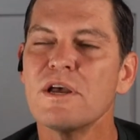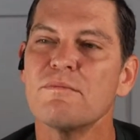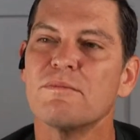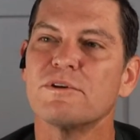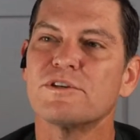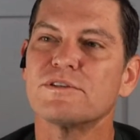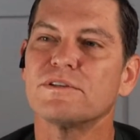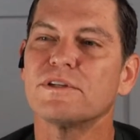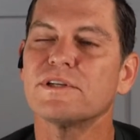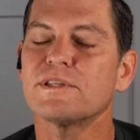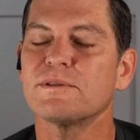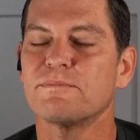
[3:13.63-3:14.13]

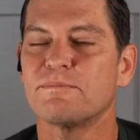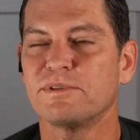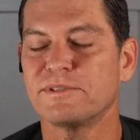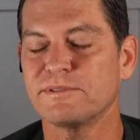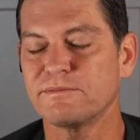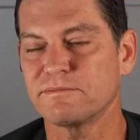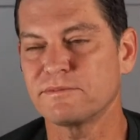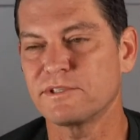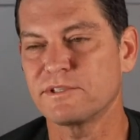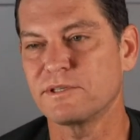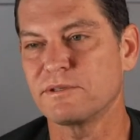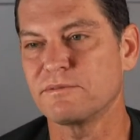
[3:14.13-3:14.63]
But you look
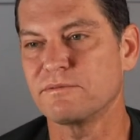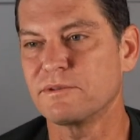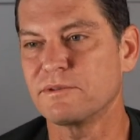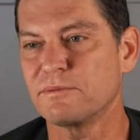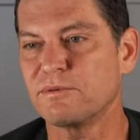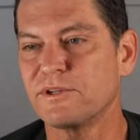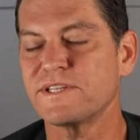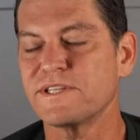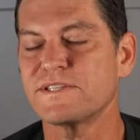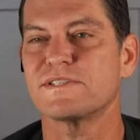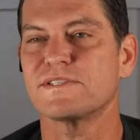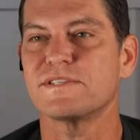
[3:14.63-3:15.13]
at the
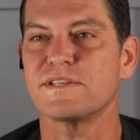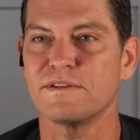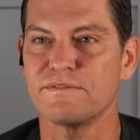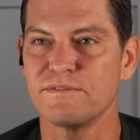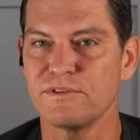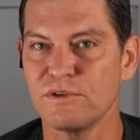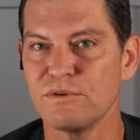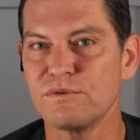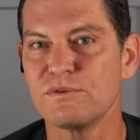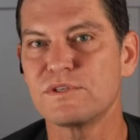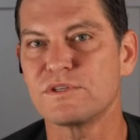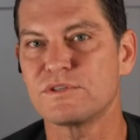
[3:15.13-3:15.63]
places that have
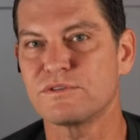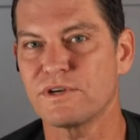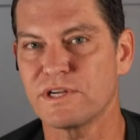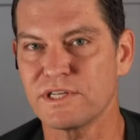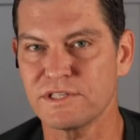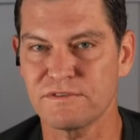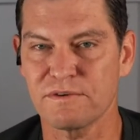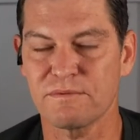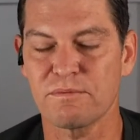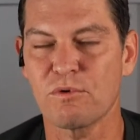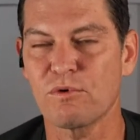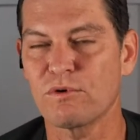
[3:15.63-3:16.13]
used the
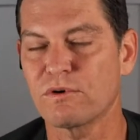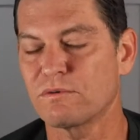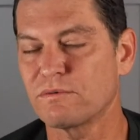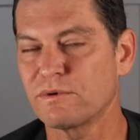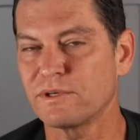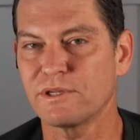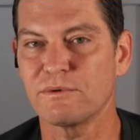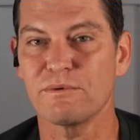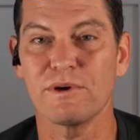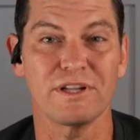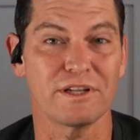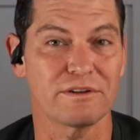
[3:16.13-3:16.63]
transfer portal
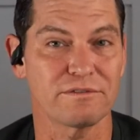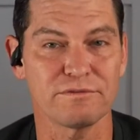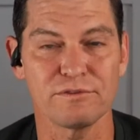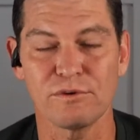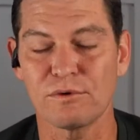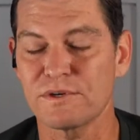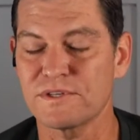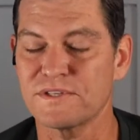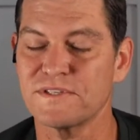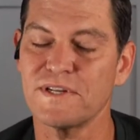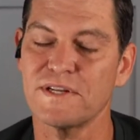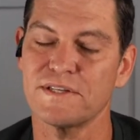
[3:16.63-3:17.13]
really well, like
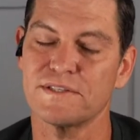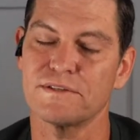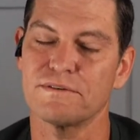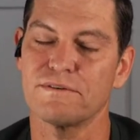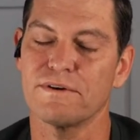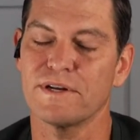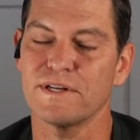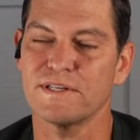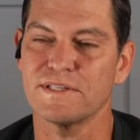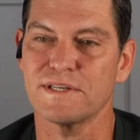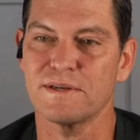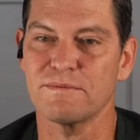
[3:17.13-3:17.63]
Florida State's a
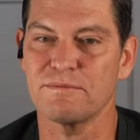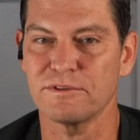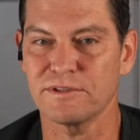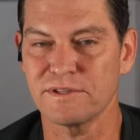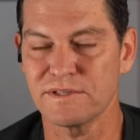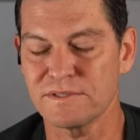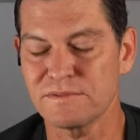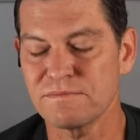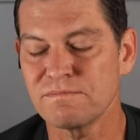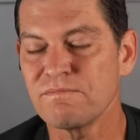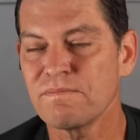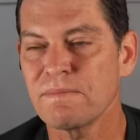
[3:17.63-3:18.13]
great example of
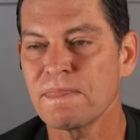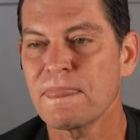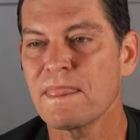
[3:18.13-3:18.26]
this.